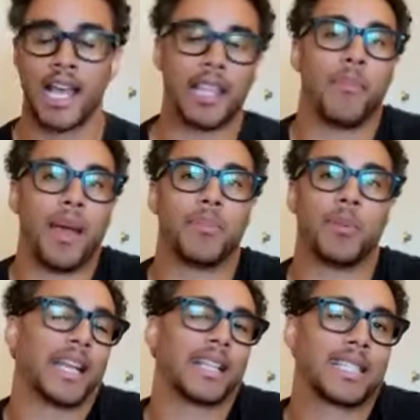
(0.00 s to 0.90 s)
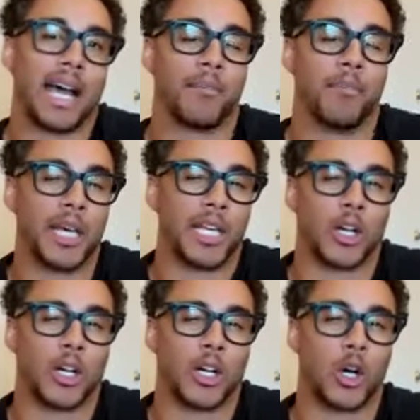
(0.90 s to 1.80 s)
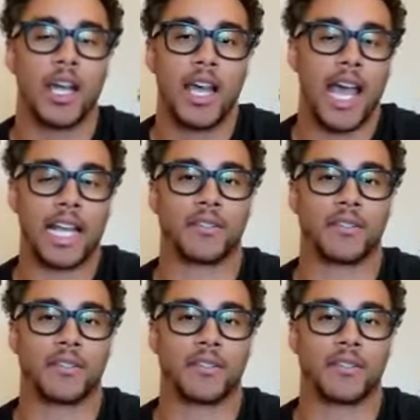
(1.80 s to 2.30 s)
And then maybe by the time middle or